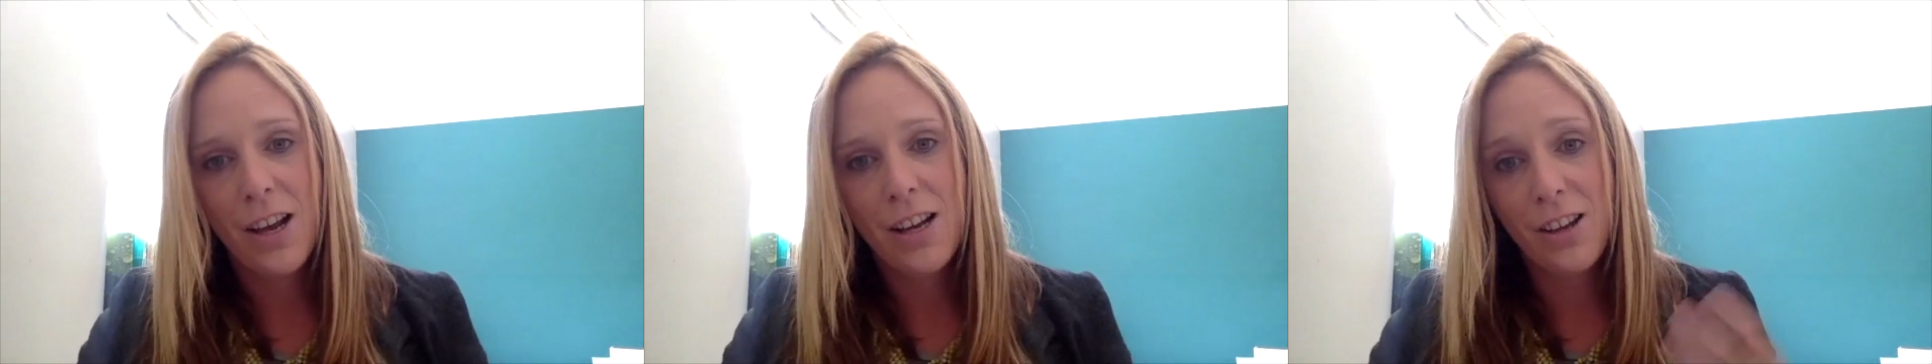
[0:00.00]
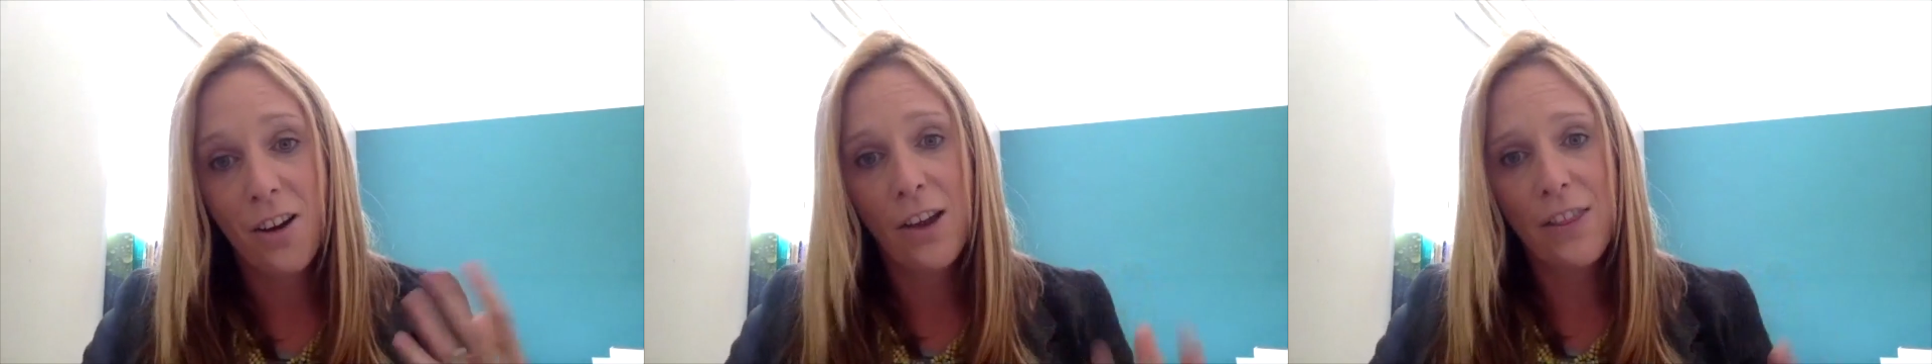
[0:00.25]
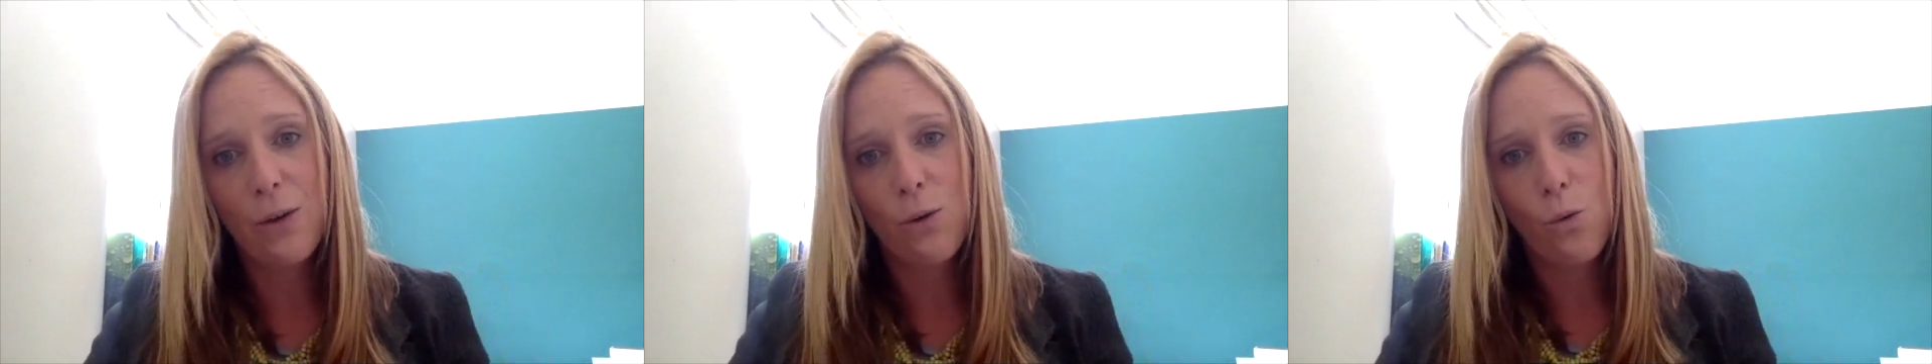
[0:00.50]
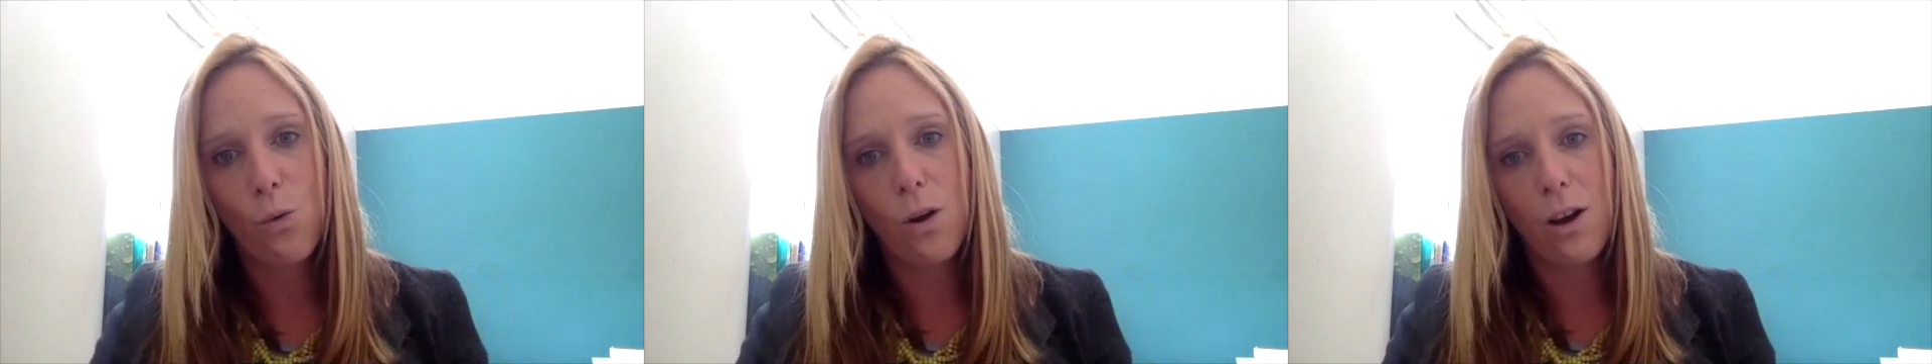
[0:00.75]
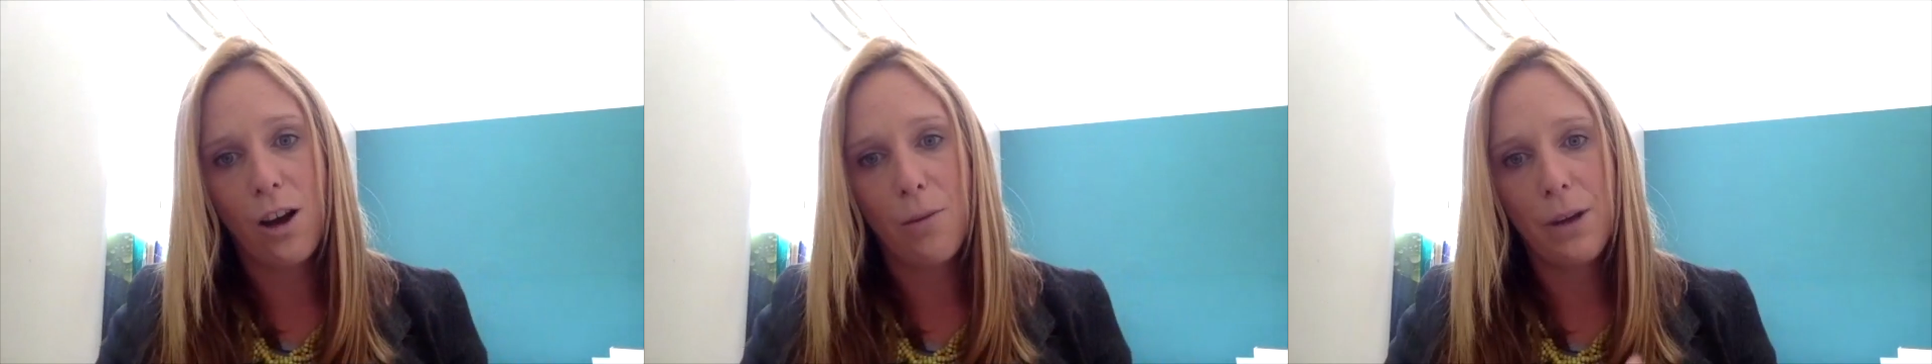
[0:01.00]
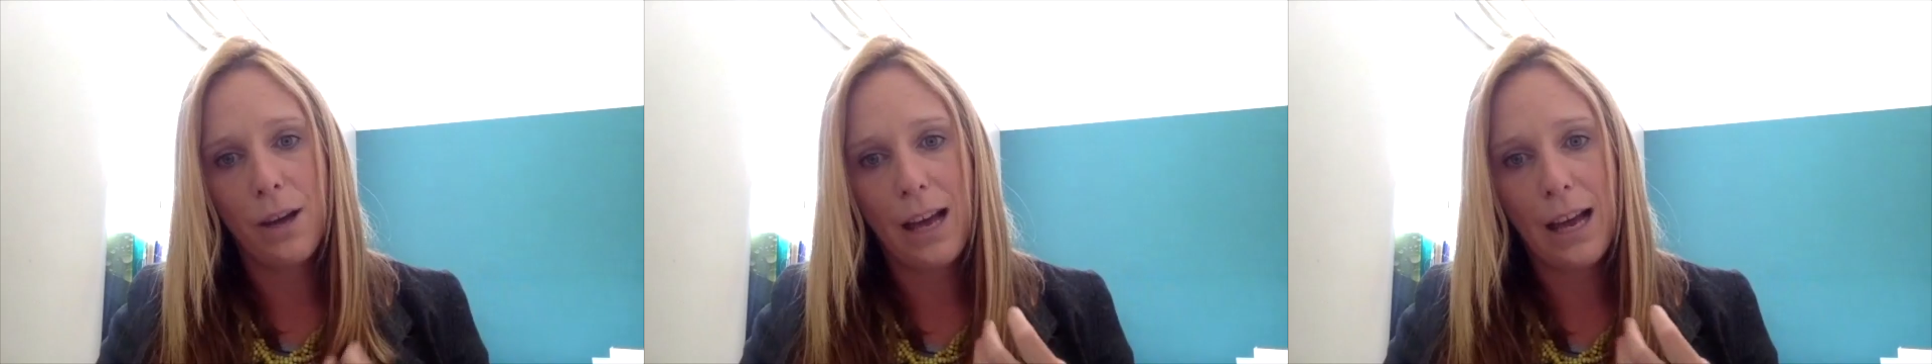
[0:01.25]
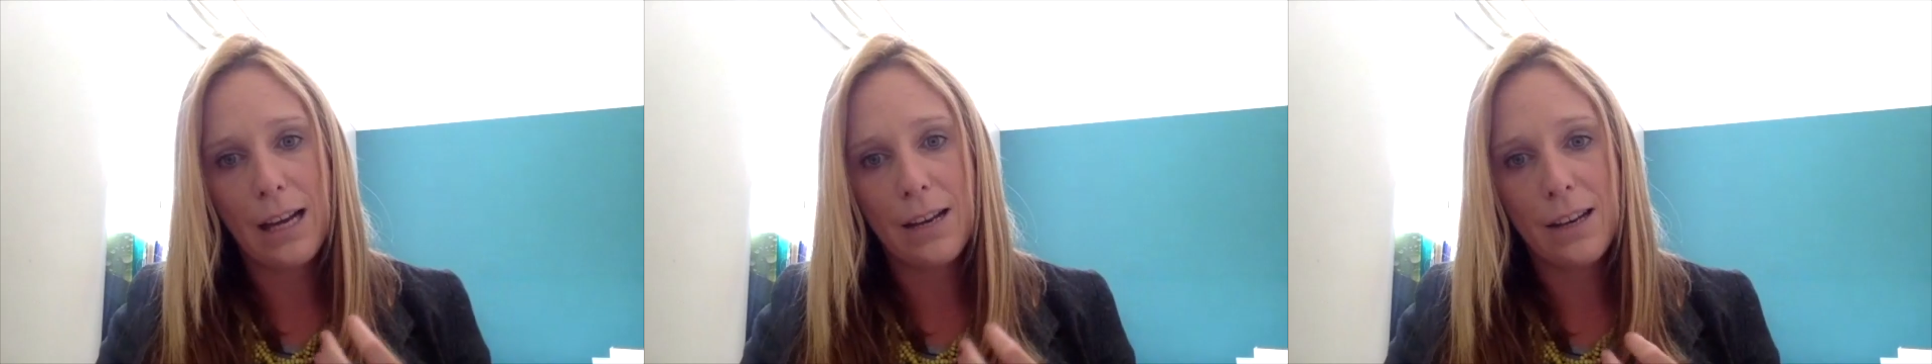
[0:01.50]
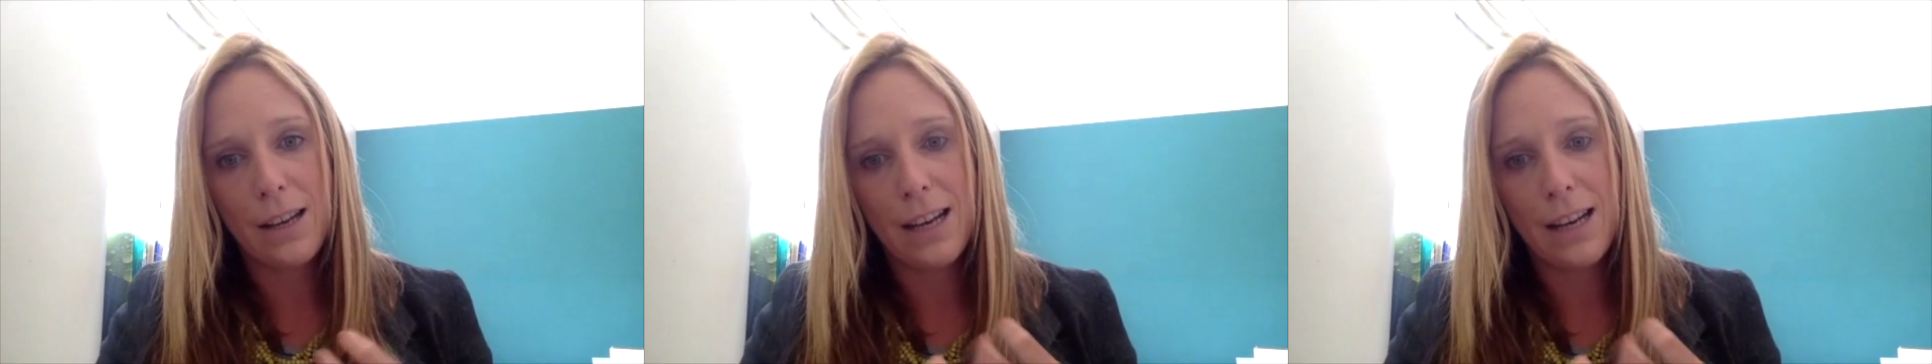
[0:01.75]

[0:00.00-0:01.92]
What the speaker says: tie that all up and